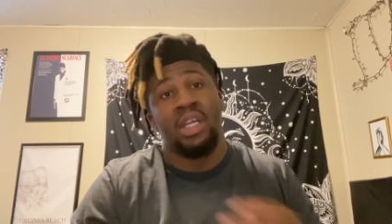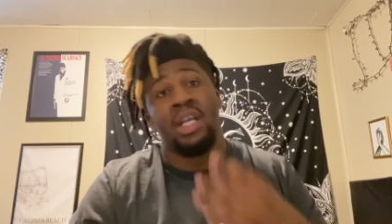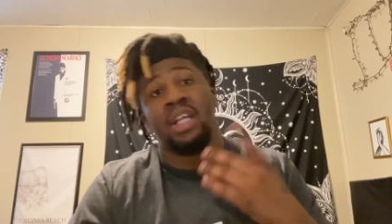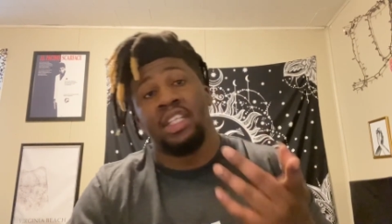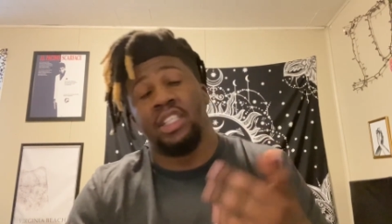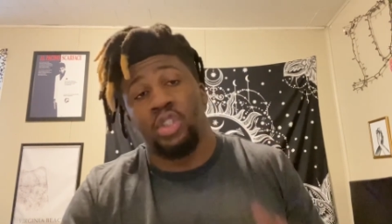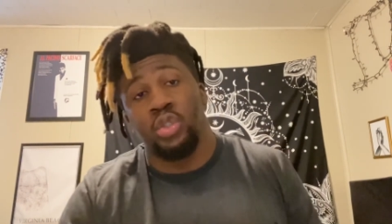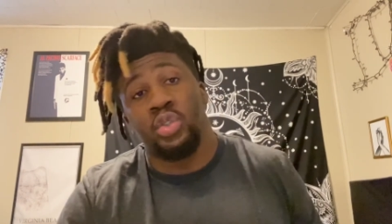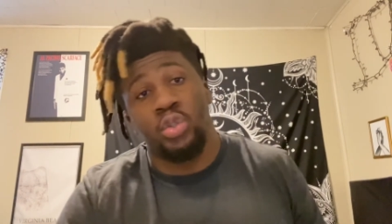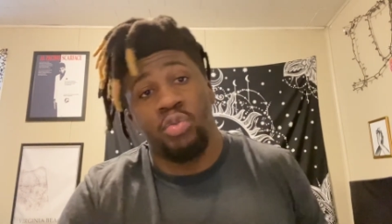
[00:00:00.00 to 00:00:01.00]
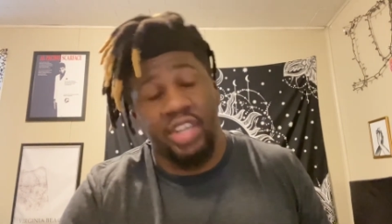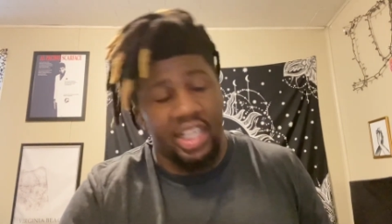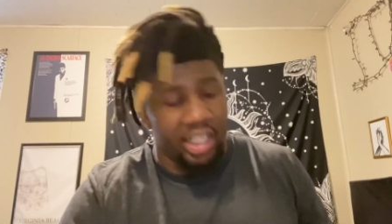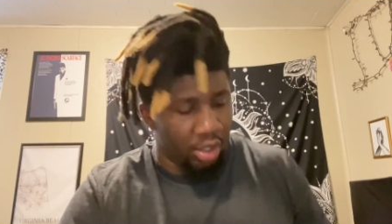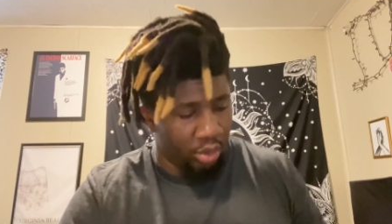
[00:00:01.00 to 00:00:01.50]
these YouTube
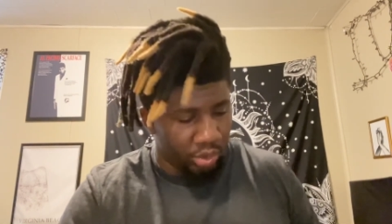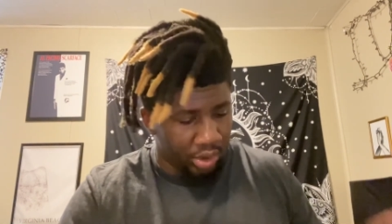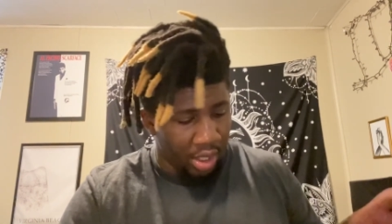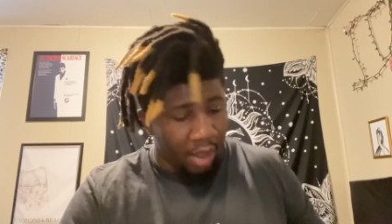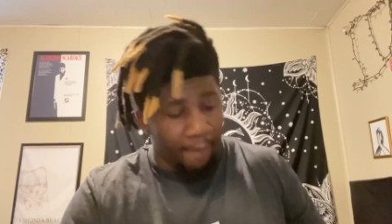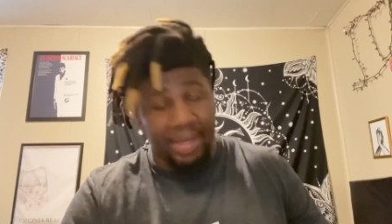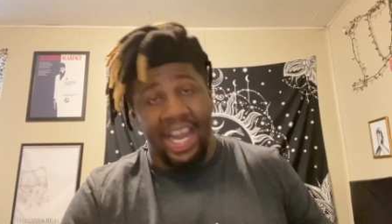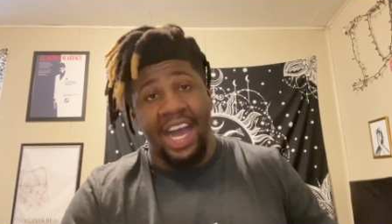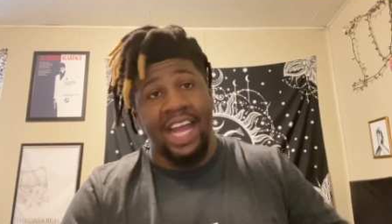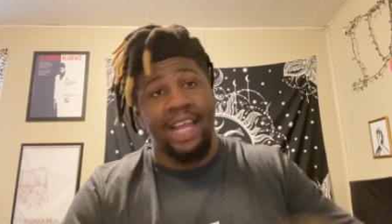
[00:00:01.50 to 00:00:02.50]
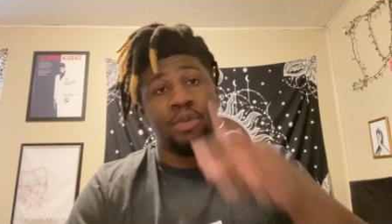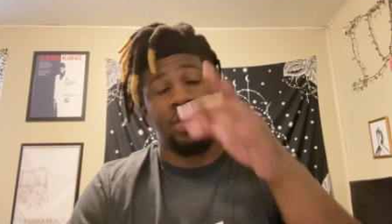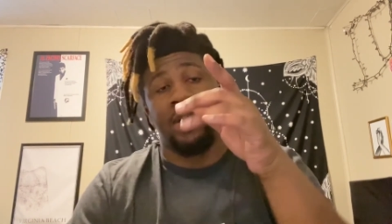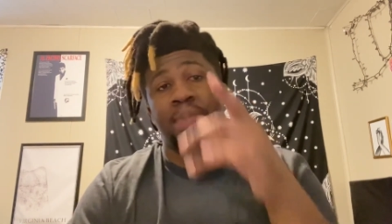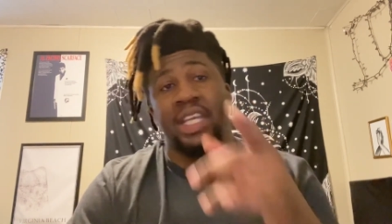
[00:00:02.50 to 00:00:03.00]
videos. But I am
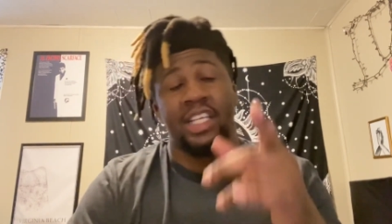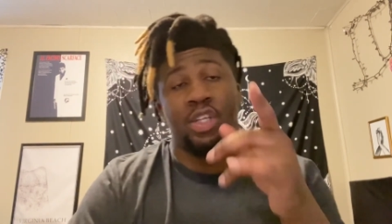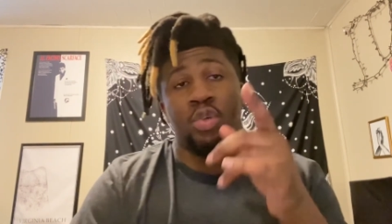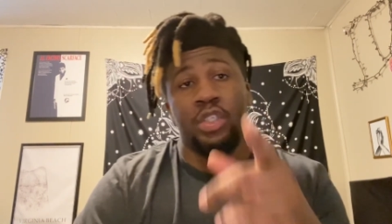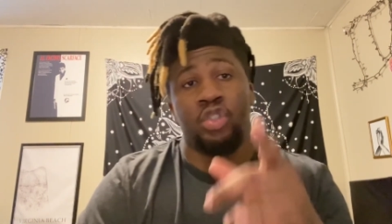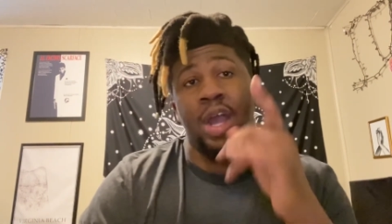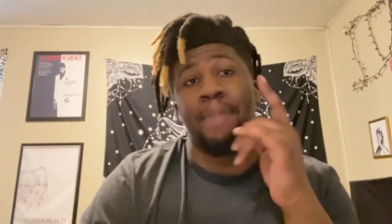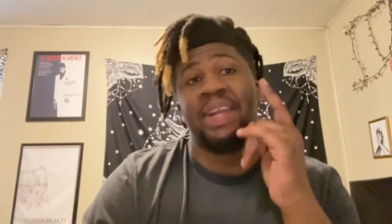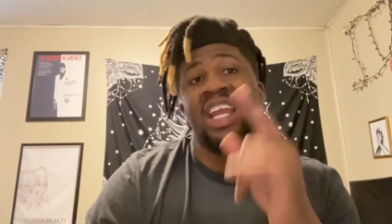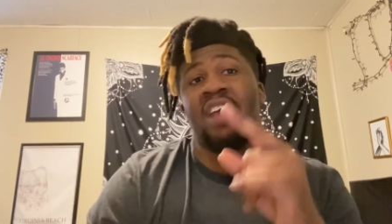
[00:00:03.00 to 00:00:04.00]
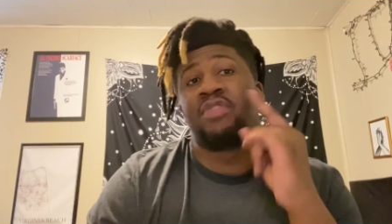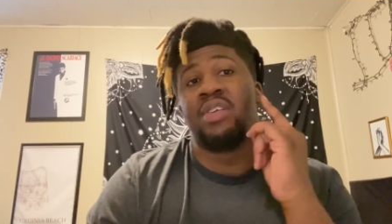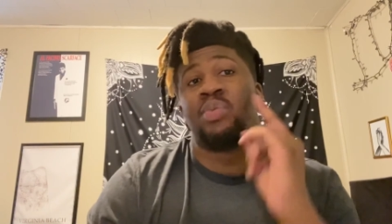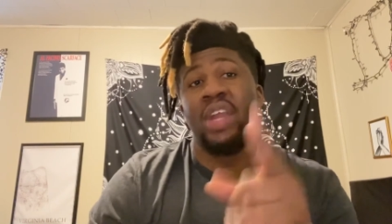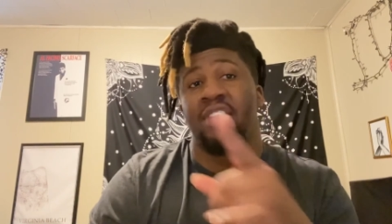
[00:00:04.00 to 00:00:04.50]
gonna be doing dropping every
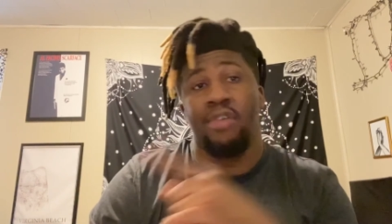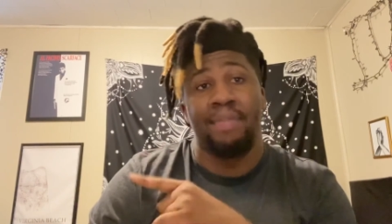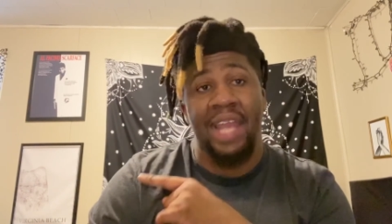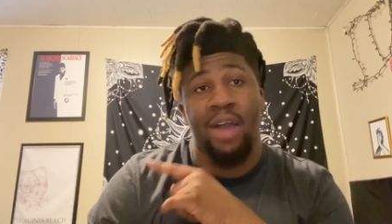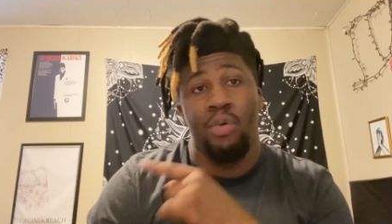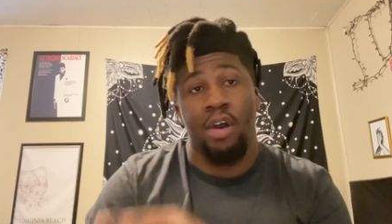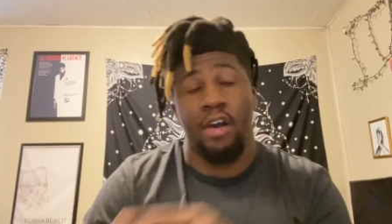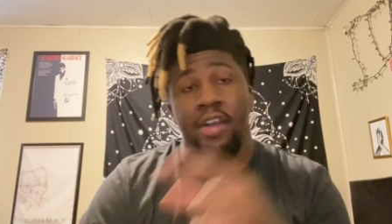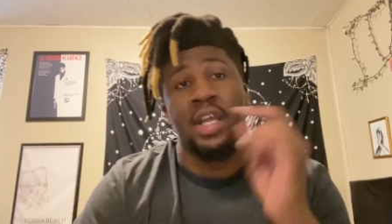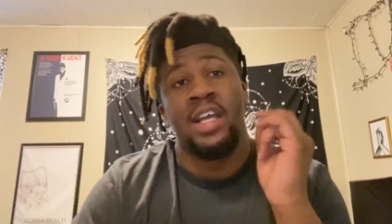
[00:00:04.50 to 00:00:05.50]
week from now on.